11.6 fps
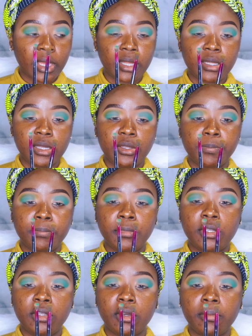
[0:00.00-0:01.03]
and the
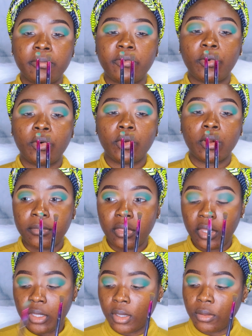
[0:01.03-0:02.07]
medium for
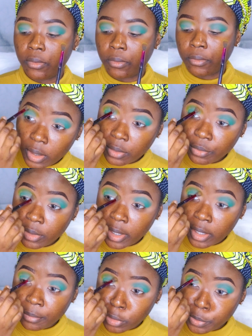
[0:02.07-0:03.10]
the yellow. And when
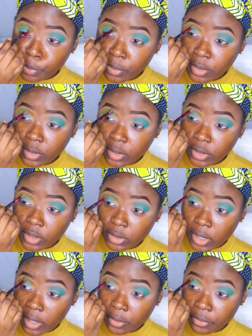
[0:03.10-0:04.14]
I was putting in the
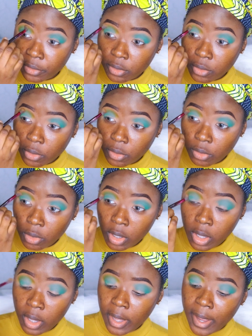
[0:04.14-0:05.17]
dark green color,
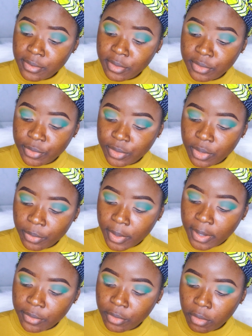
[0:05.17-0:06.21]
I just used a
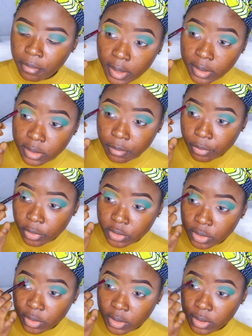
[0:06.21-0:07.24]
random blending
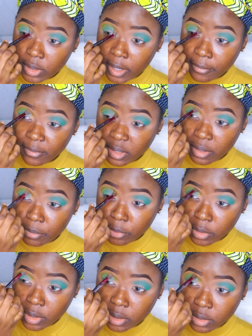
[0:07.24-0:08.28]
brush. It doesn't have a name
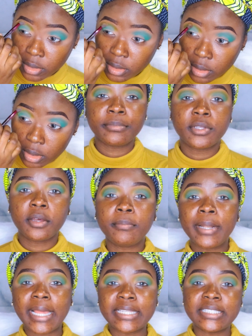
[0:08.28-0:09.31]
on it. I'm done
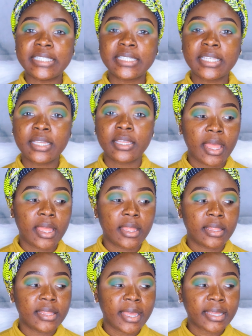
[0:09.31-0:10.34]
blending,
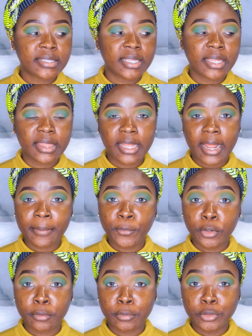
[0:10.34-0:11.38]
and next thing that I'm
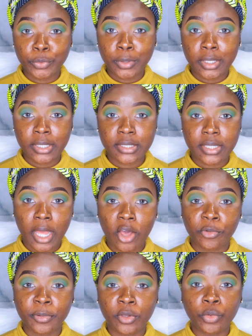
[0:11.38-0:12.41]
going to be doing is
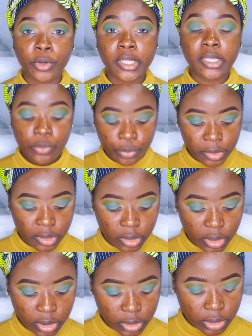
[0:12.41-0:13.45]
I'll be going in with
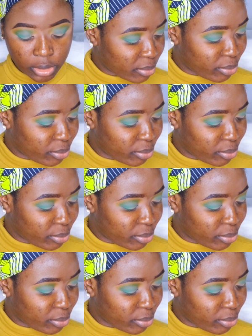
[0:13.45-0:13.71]
this